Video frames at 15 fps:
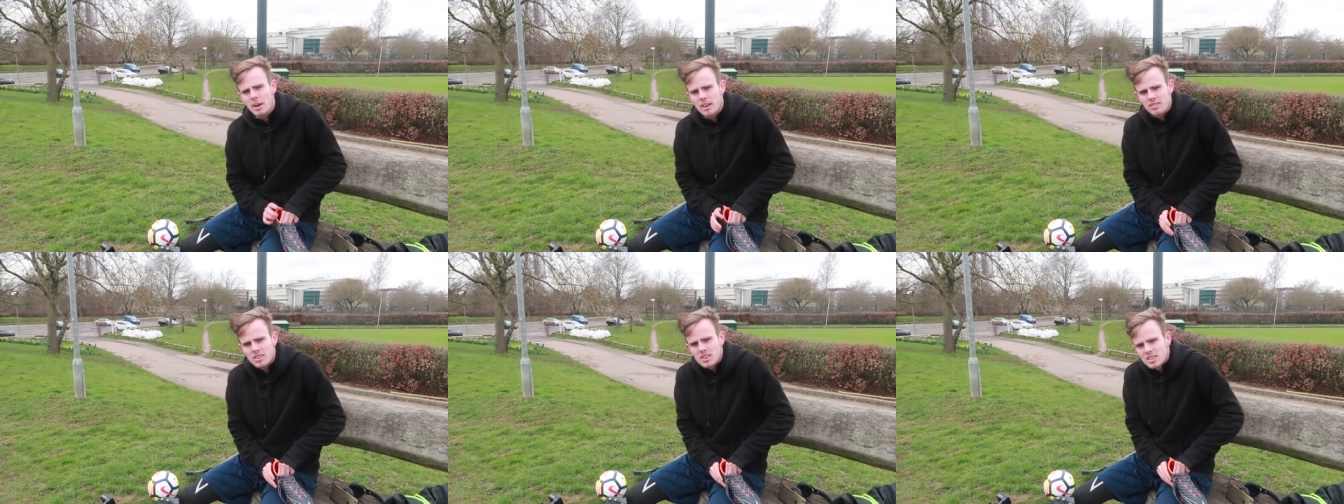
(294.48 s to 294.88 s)

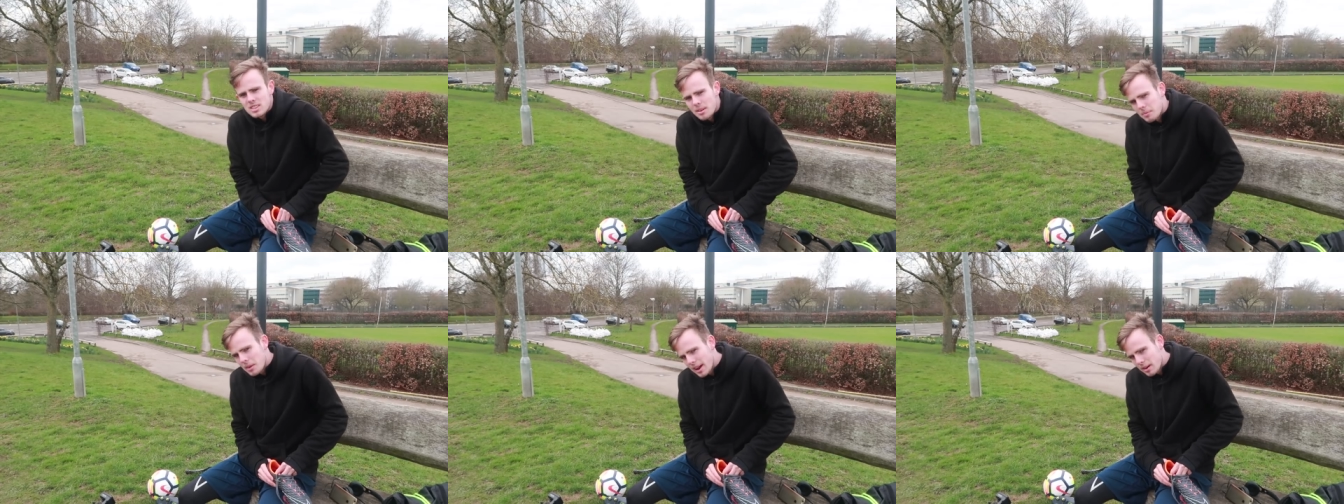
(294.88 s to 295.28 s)
might have used
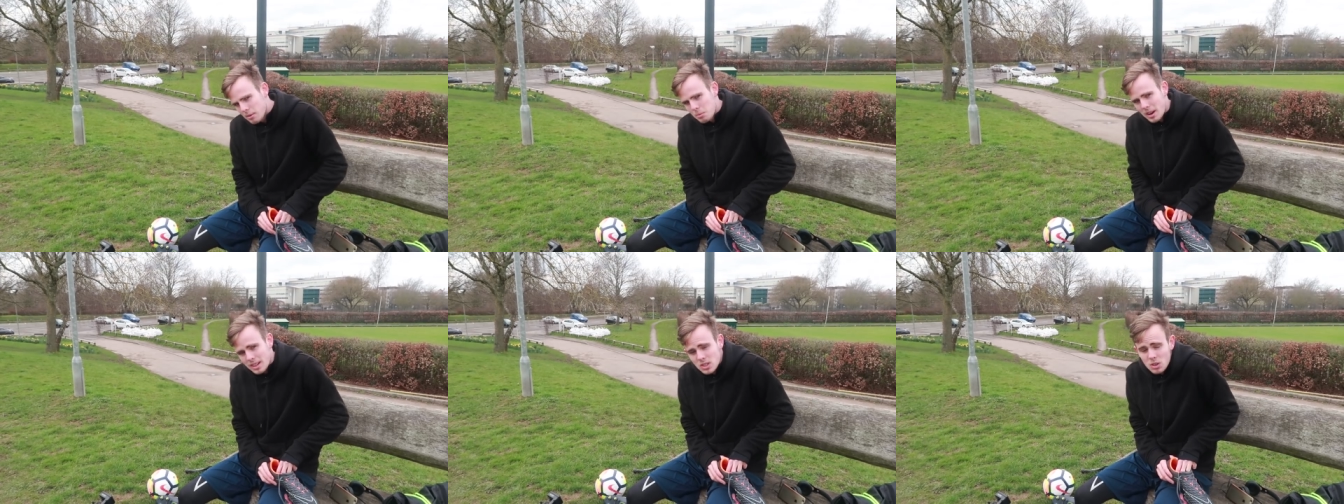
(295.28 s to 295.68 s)
them like
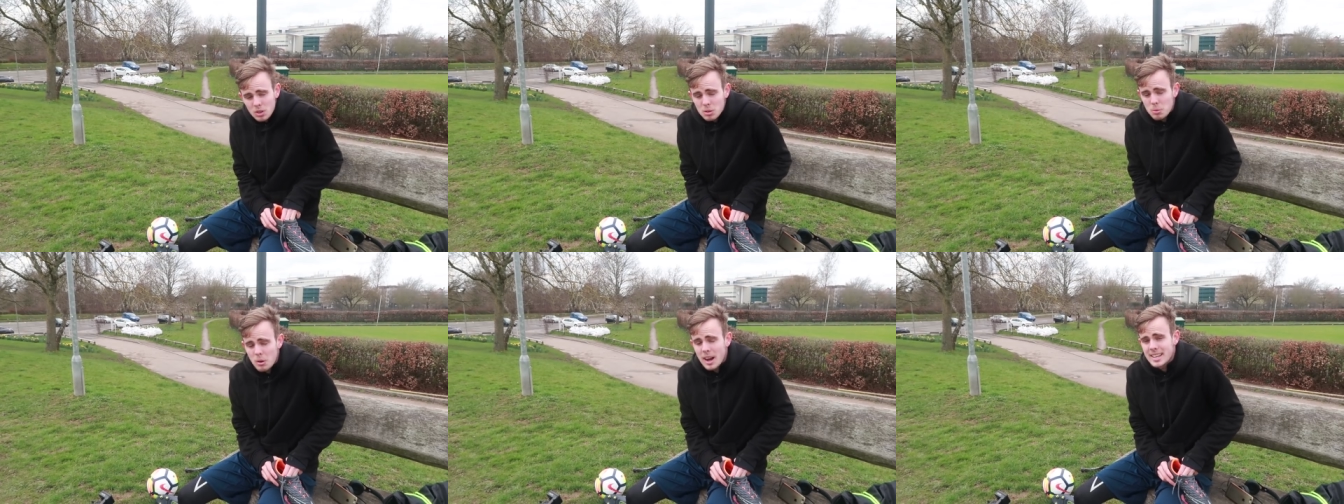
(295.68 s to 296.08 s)
once or
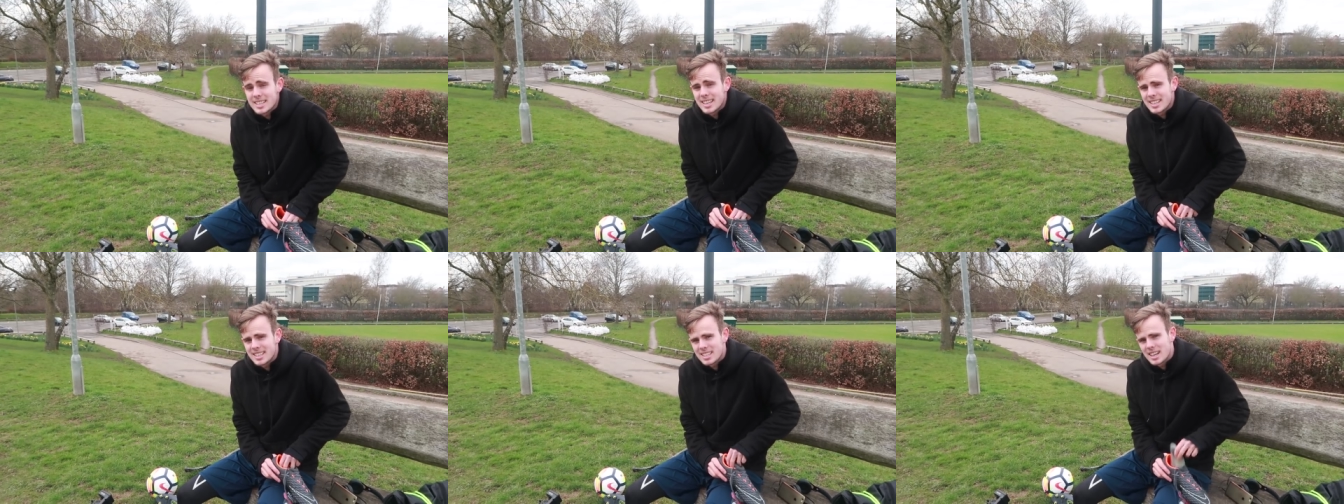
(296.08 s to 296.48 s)

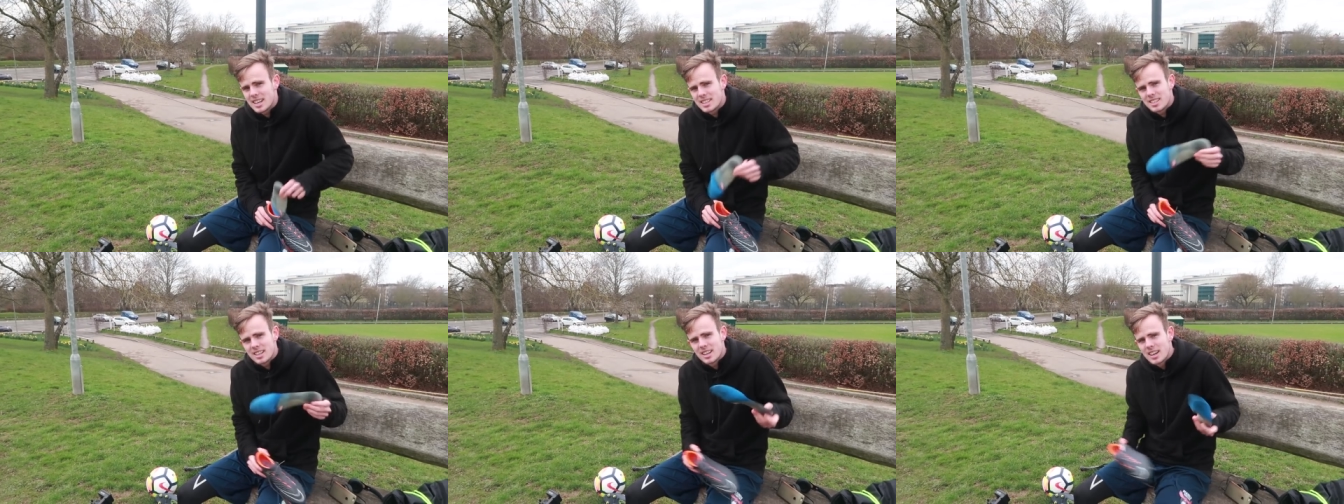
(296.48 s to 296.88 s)
twice in a
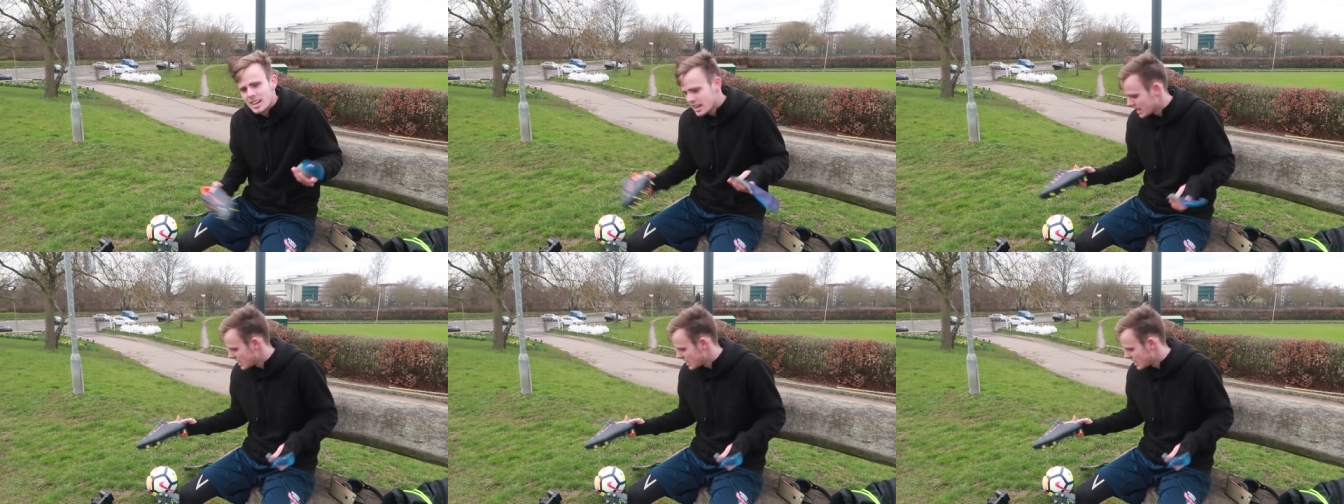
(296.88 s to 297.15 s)
season.